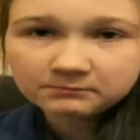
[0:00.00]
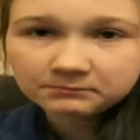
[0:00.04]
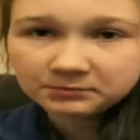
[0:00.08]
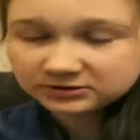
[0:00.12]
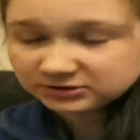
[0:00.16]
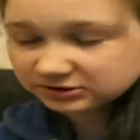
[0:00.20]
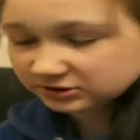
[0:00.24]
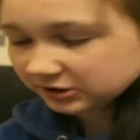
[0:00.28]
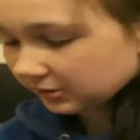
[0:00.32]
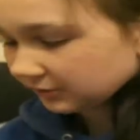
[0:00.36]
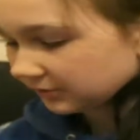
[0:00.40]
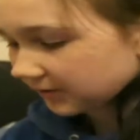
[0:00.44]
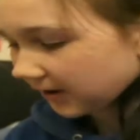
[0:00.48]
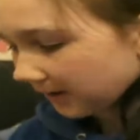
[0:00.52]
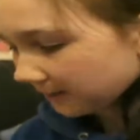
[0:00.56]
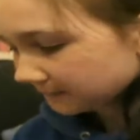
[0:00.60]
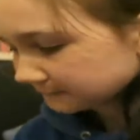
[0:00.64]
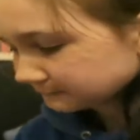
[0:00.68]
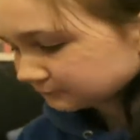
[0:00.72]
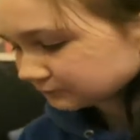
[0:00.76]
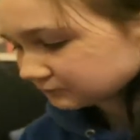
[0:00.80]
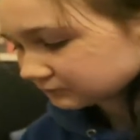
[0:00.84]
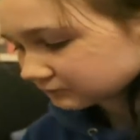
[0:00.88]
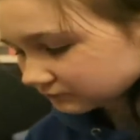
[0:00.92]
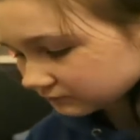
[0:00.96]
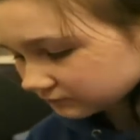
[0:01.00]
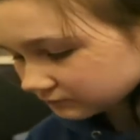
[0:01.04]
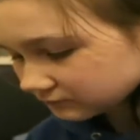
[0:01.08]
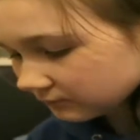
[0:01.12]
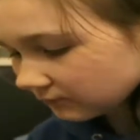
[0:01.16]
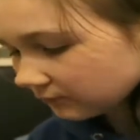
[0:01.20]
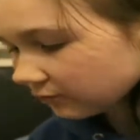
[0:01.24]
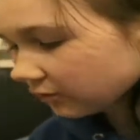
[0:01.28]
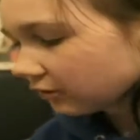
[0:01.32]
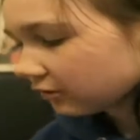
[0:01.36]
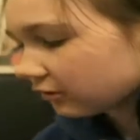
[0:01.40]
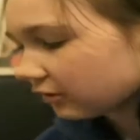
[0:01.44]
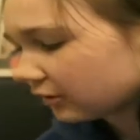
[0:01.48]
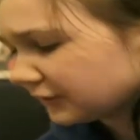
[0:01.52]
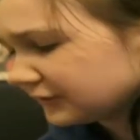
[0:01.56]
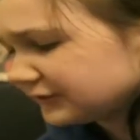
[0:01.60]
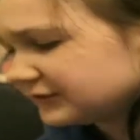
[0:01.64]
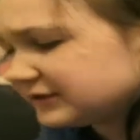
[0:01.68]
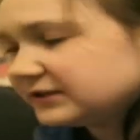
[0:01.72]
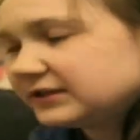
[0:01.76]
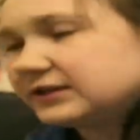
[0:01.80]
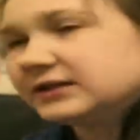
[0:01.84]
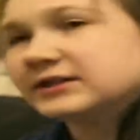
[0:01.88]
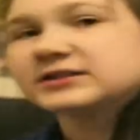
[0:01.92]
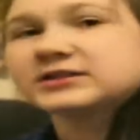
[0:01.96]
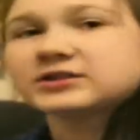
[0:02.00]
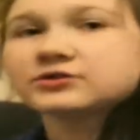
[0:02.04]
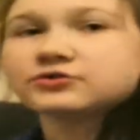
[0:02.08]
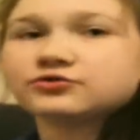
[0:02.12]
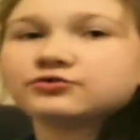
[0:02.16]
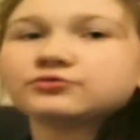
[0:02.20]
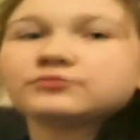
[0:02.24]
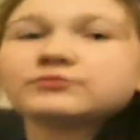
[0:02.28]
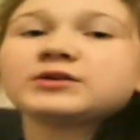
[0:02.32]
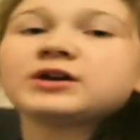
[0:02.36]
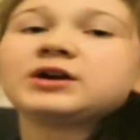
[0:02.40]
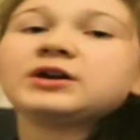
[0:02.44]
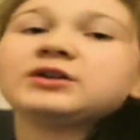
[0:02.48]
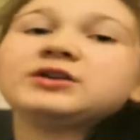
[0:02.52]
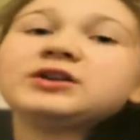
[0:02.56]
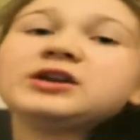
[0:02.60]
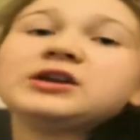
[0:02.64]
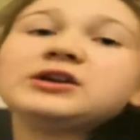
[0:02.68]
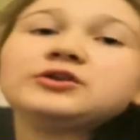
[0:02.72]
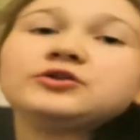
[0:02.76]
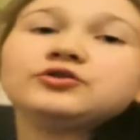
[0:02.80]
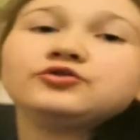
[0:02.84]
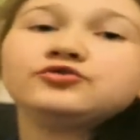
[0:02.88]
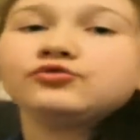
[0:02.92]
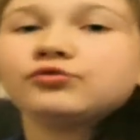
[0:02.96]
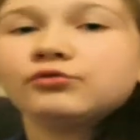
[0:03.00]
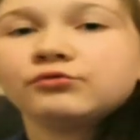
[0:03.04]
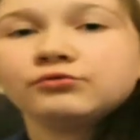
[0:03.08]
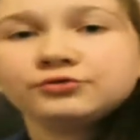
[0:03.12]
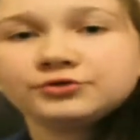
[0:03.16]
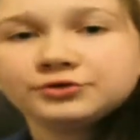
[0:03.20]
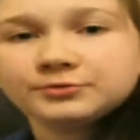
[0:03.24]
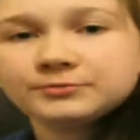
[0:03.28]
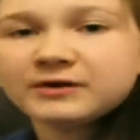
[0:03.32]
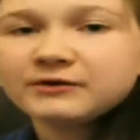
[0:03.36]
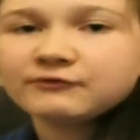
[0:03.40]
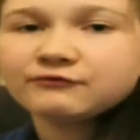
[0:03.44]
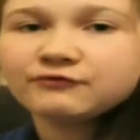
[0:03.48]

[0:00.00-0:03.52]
But so yeah i to eat this and continue talking to